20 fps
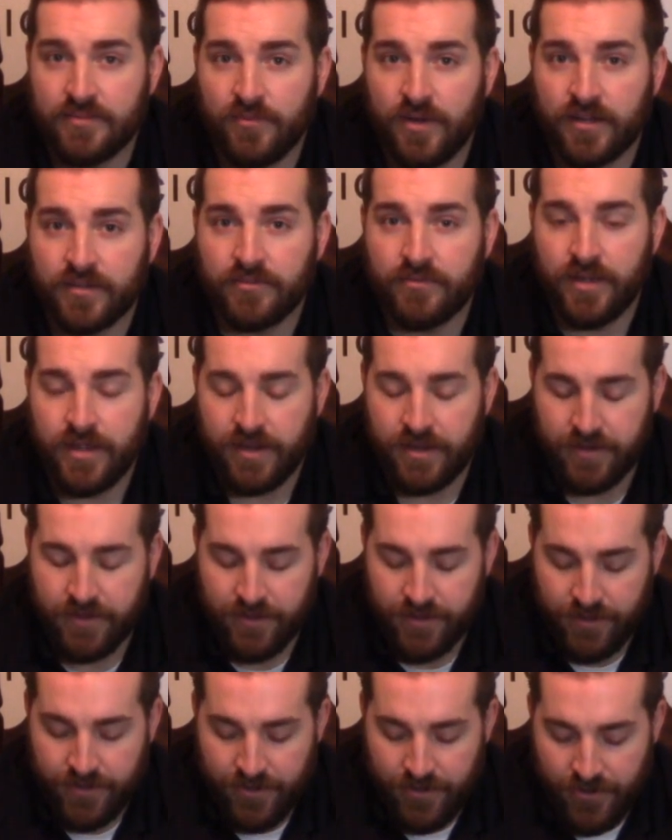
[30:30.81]
I walked away
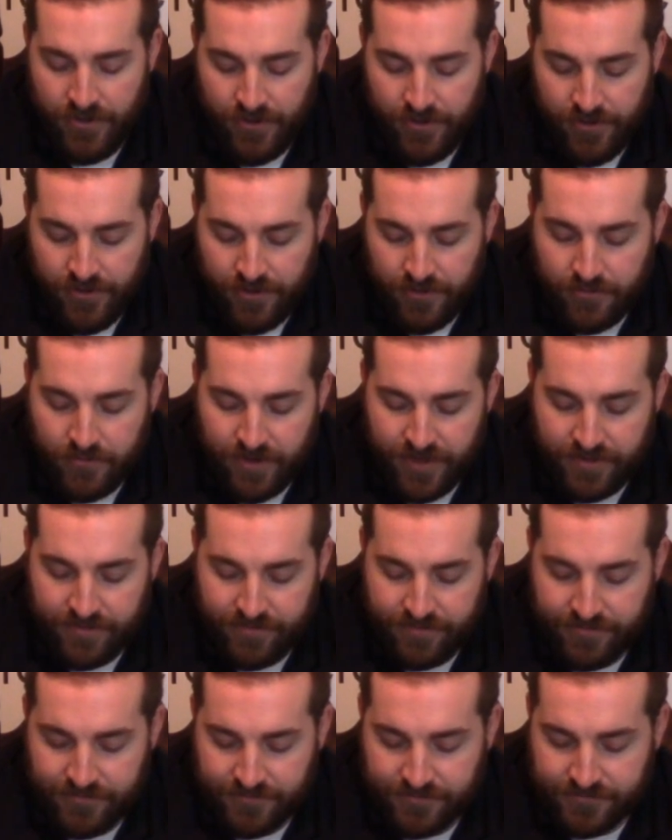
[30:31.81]

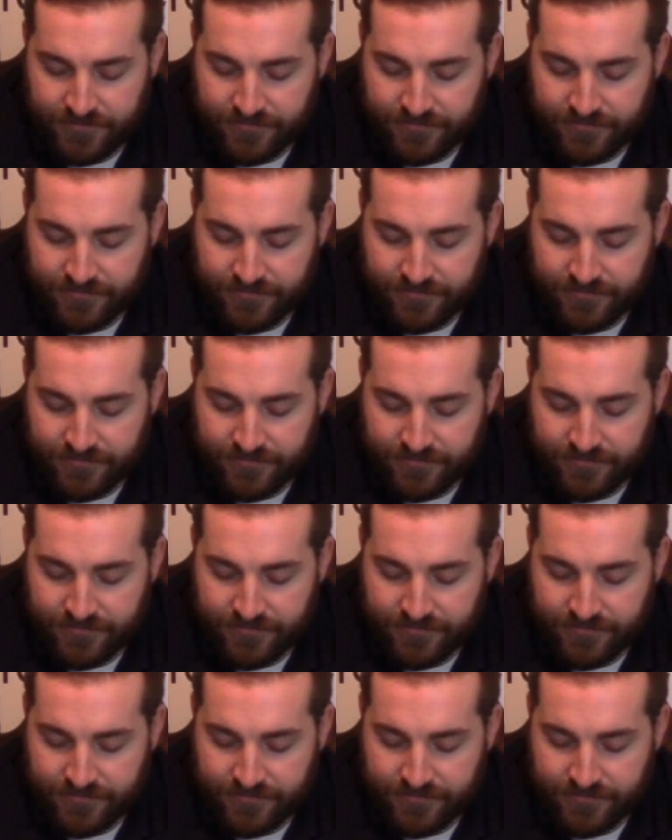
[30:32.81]
with